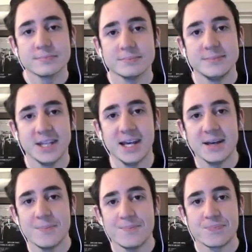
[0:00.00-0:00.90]
Yeah.
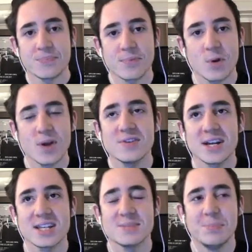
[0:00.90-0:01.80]
Or even like
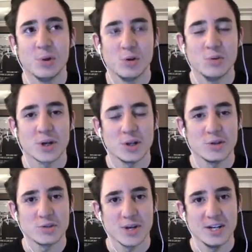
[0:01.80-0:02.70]
its bloom at
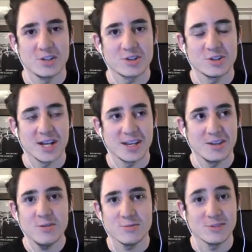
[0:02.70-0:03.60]
close range, because like you
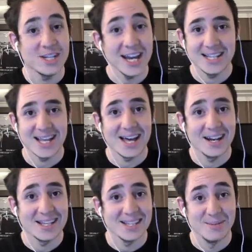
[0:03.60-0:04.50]
can take down an
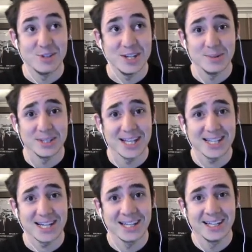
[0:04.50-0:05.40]
SMG with that thing.